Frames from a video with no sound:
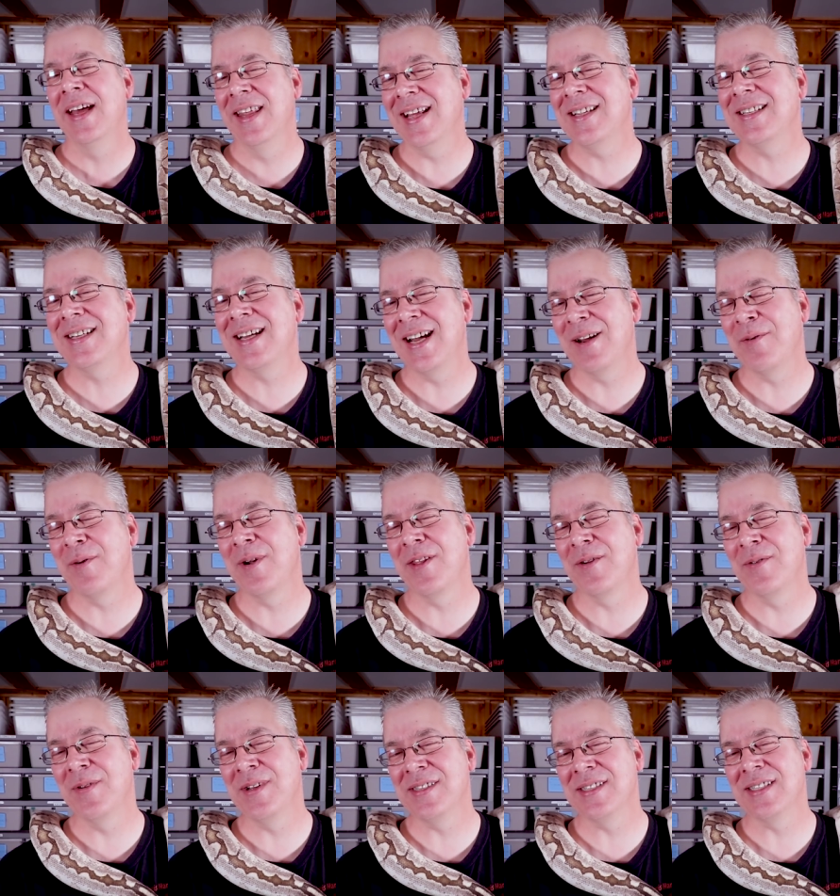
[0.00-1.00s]
And that's kind of one of
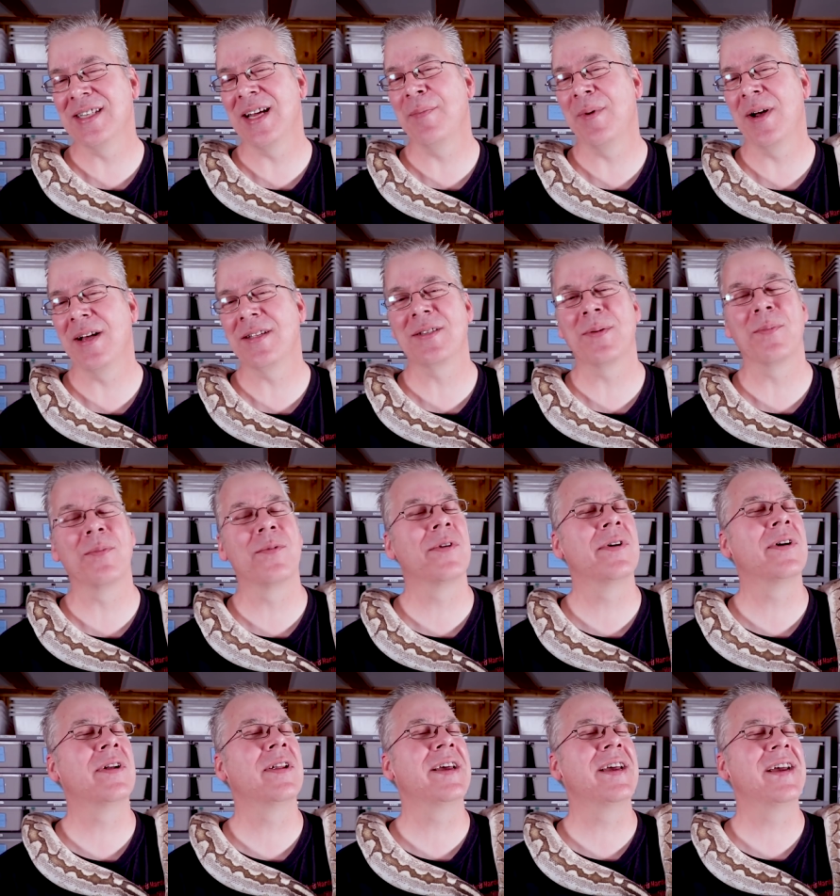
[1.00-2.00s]
the reasons I bought some
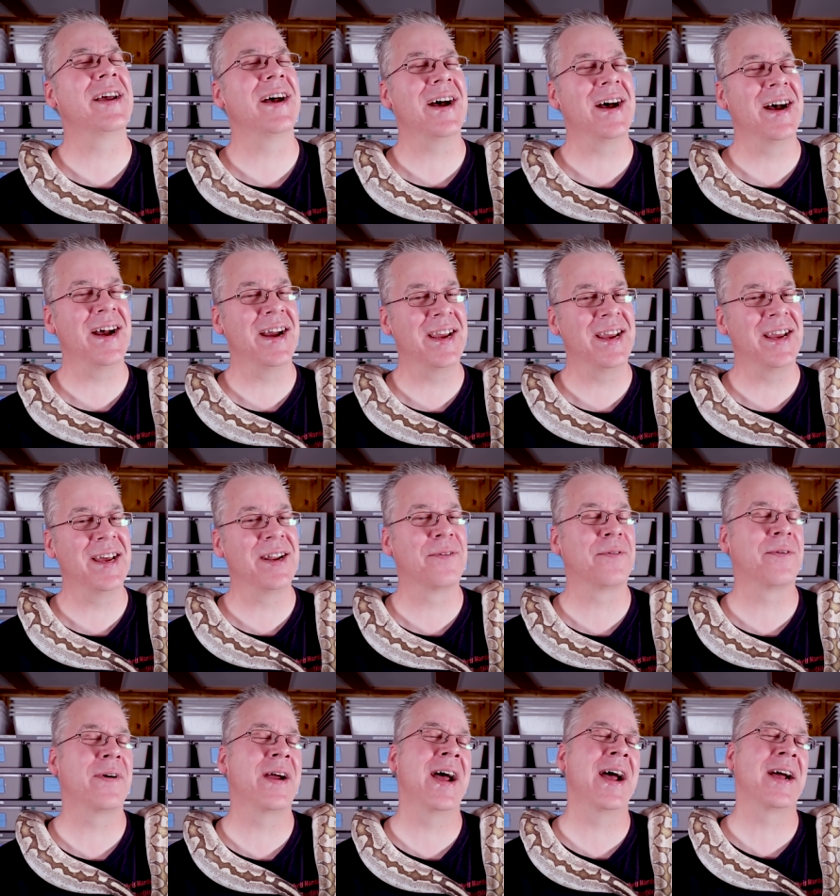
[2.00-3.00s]
really high-end
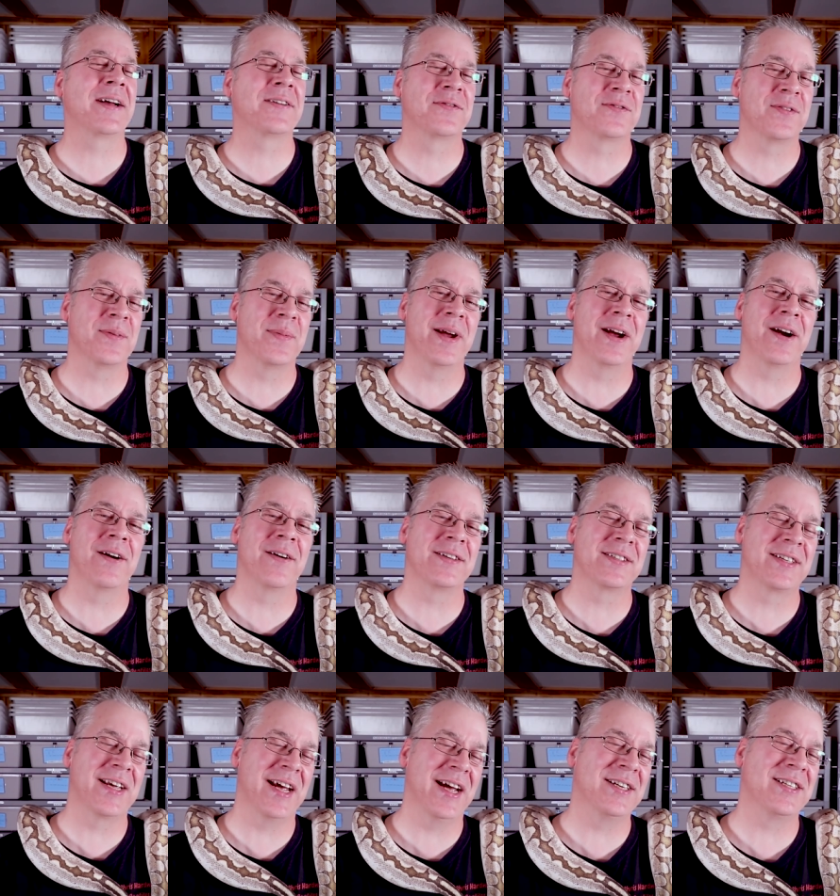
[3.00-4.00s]
racks from
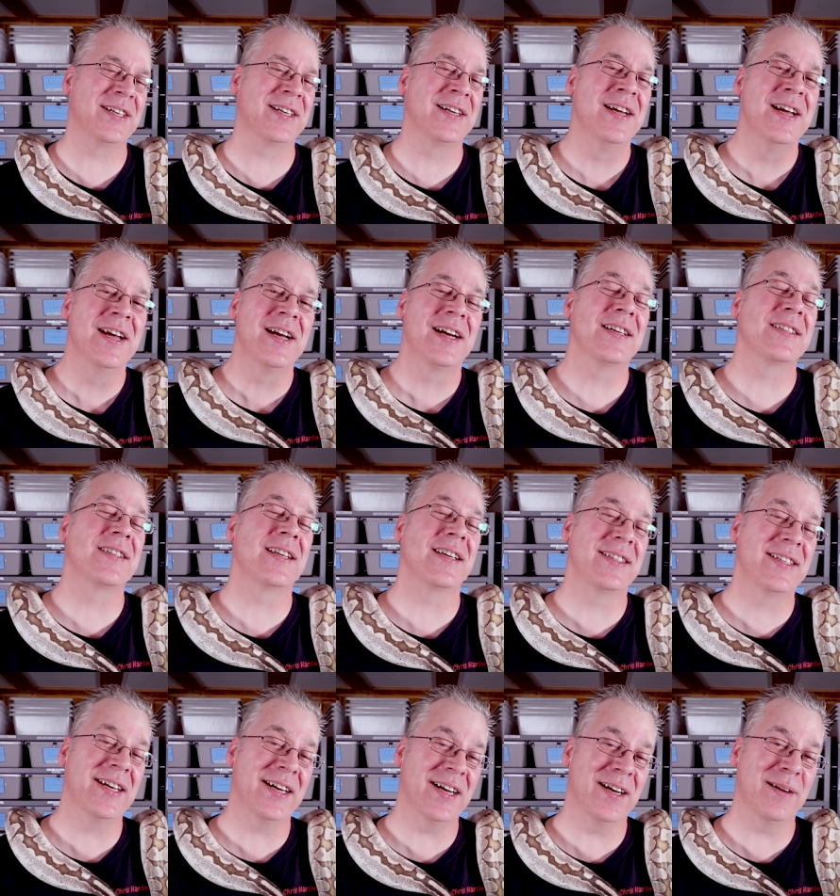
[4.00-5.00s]
ARS Caging, because the
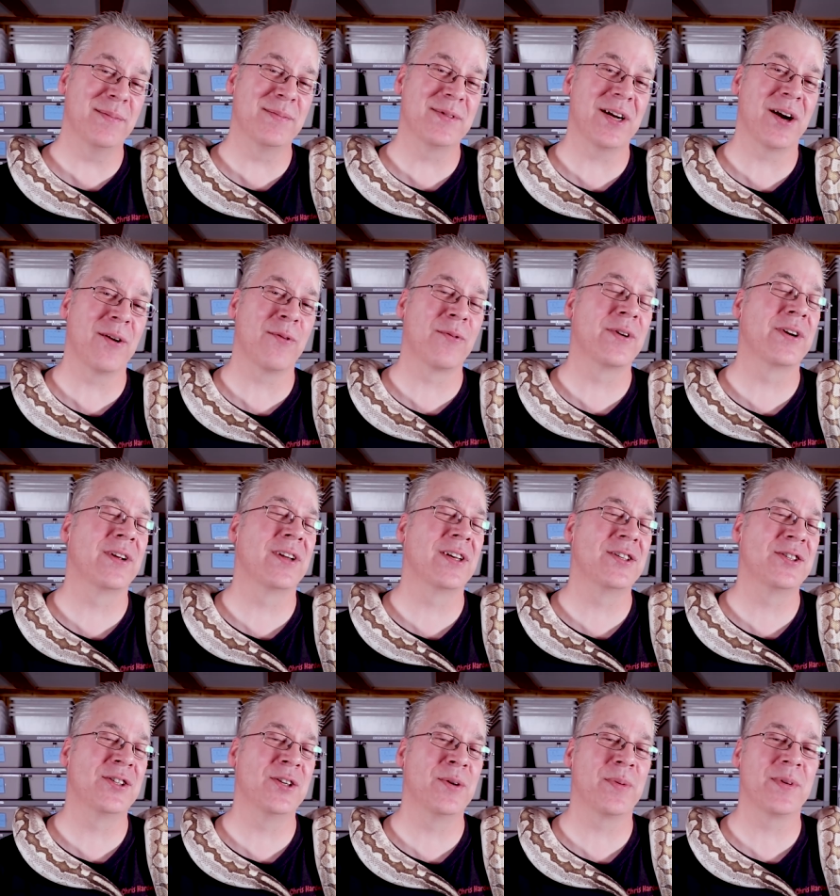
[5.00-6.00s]
tubs are
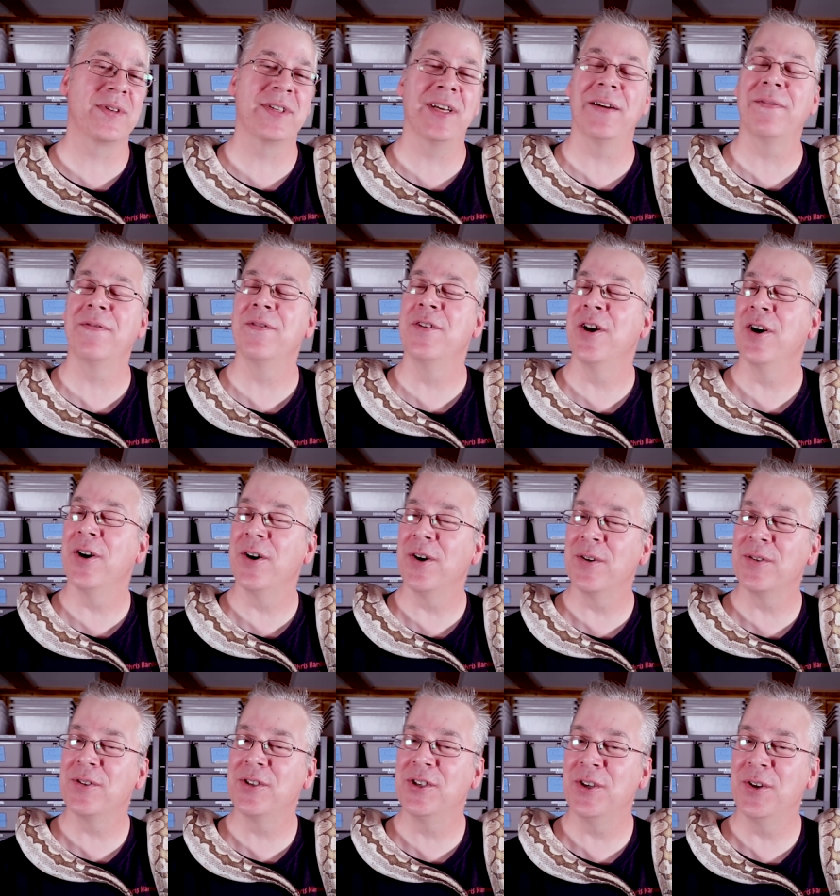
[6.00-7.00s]
really super tough.
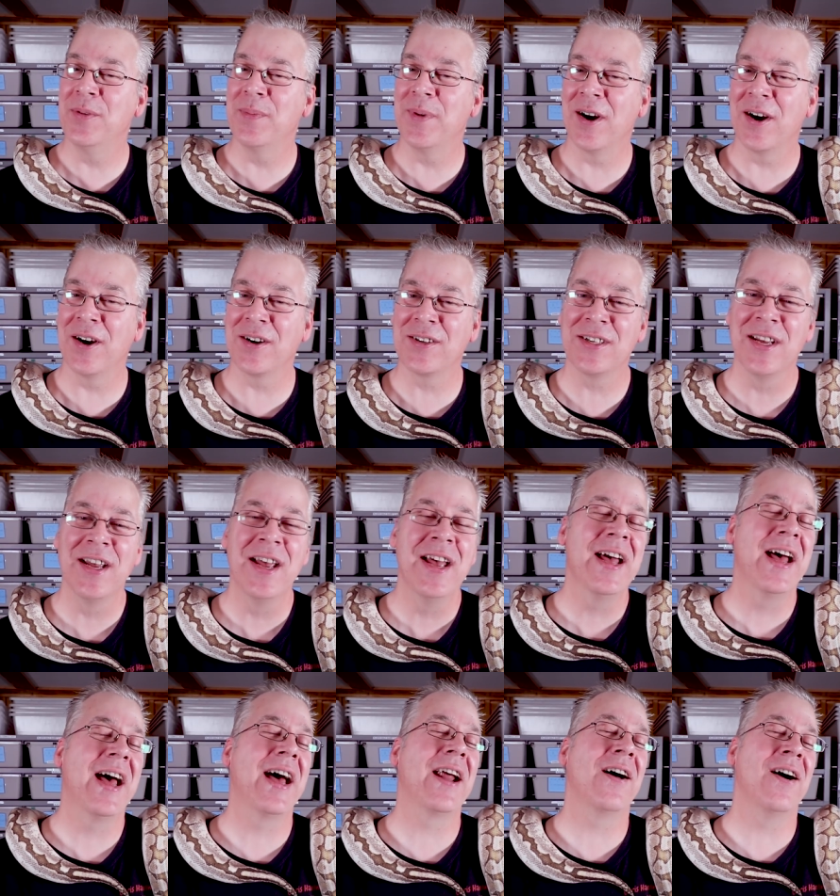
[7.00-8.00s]
No chew marks
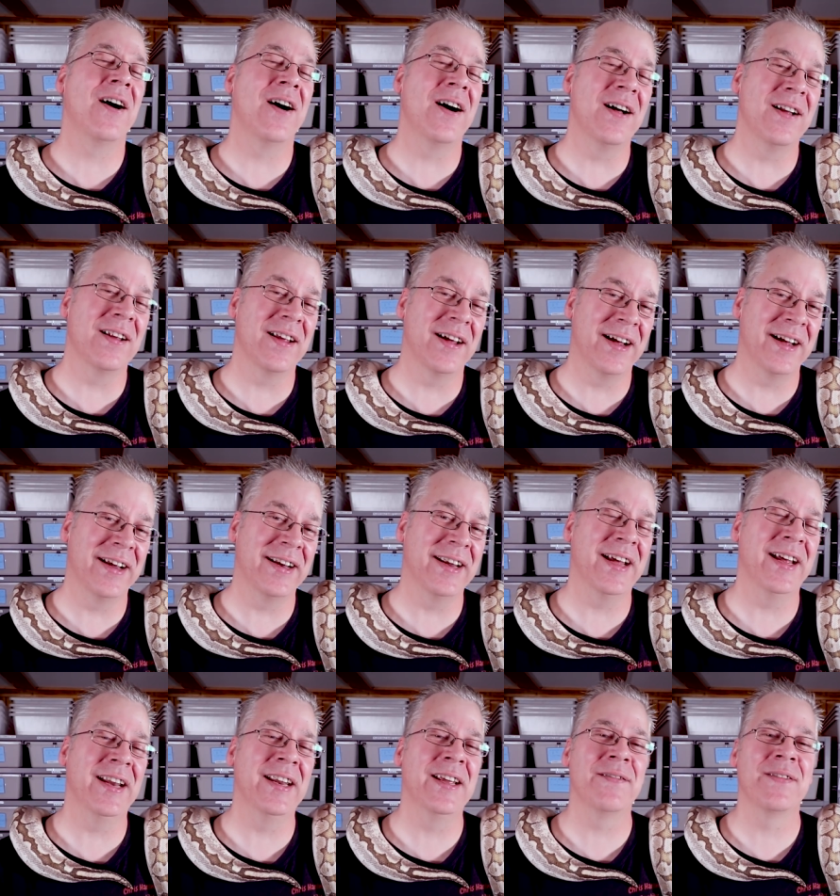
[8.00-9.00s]
at all on
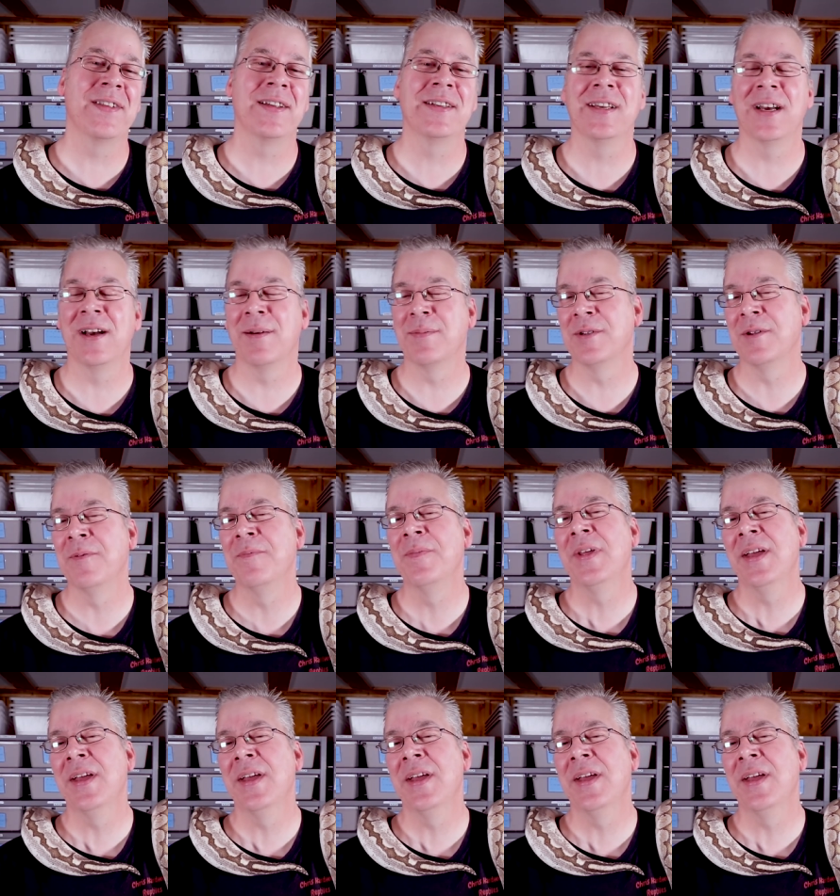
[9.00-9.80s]
any of the tubs.